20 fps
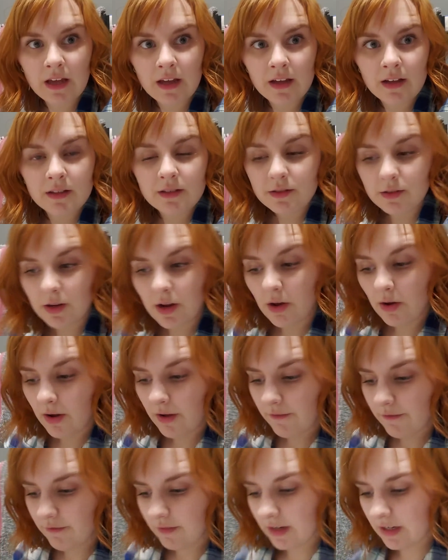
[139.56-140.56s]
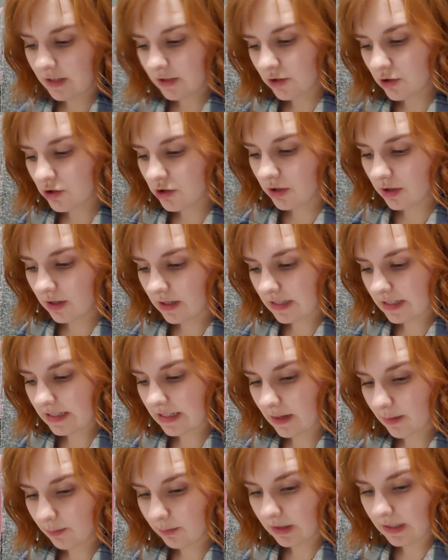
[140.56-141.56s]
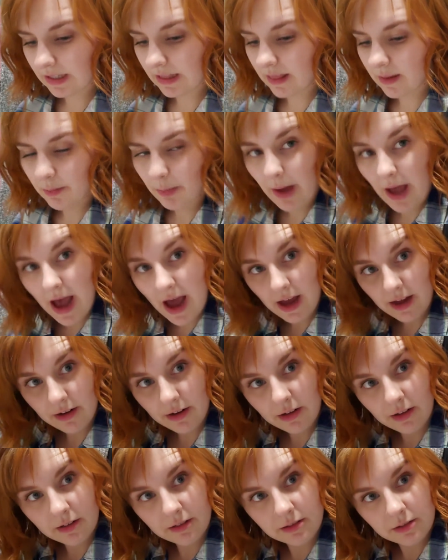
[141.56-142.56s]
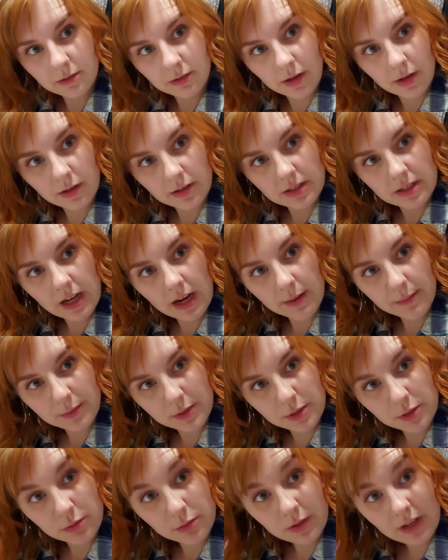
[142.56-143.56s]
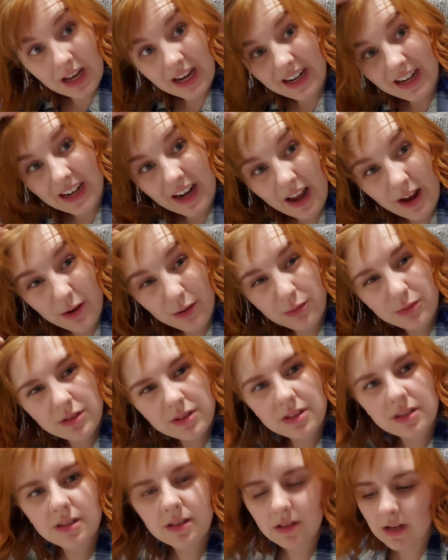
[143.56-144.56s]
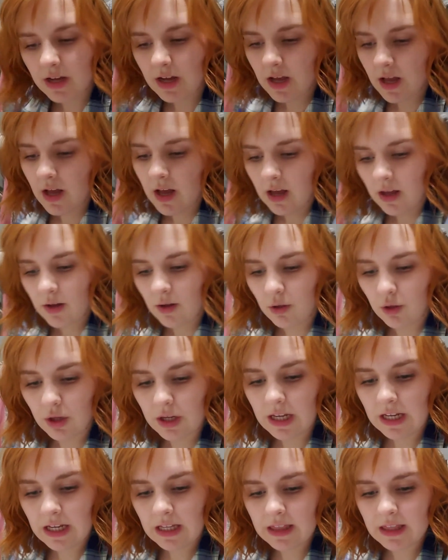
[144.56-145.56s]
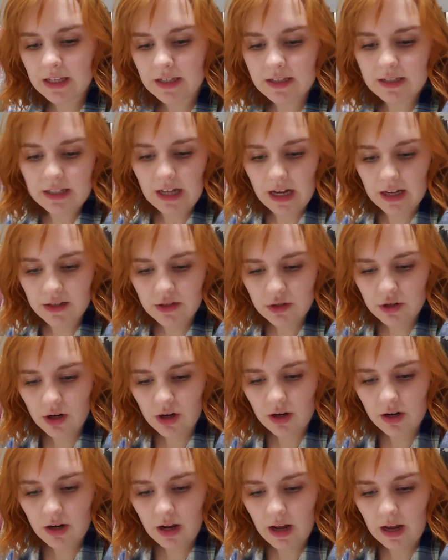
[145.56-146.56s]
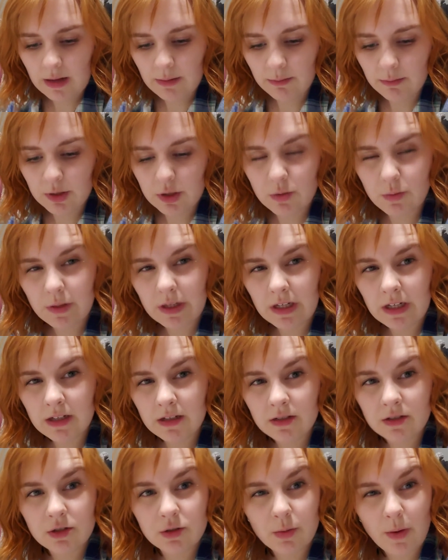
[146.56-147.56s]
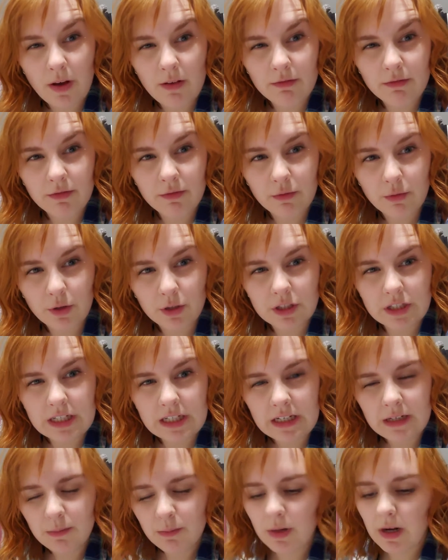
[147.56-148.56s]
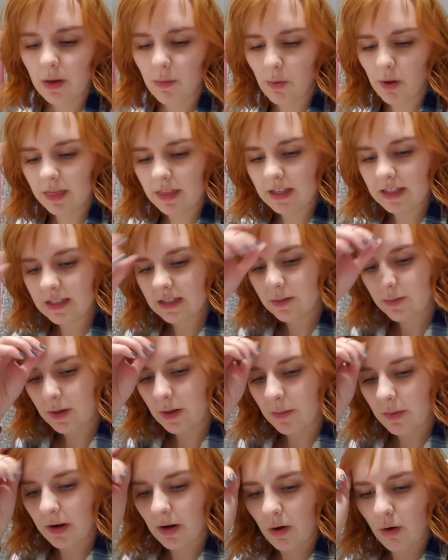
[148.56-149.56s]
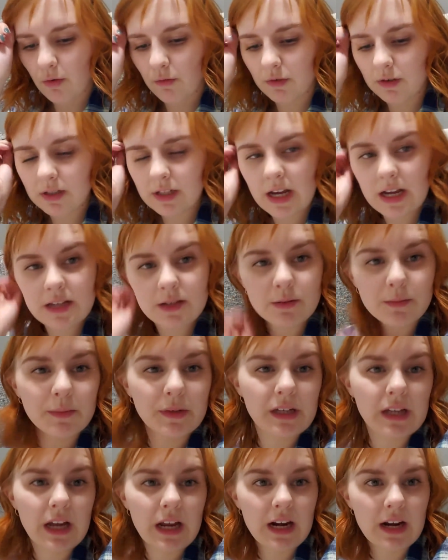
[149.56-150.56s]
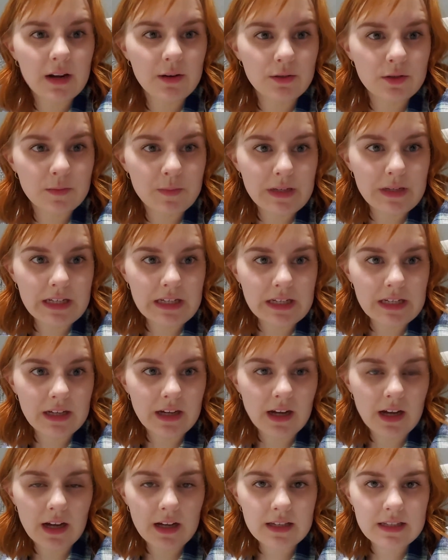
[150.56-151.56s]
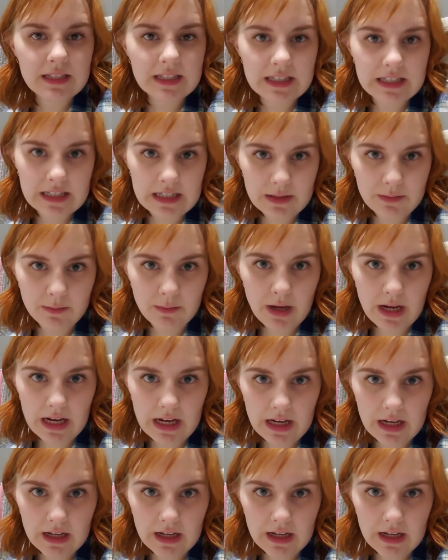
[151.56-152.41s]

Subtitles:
So now I've finished assembling the pattern, so now it's time to cut it out. Looking at this size chart, I'm between 12 and 14, but I want this to be a bit oversized, so I'm going to cut it out to be 16 by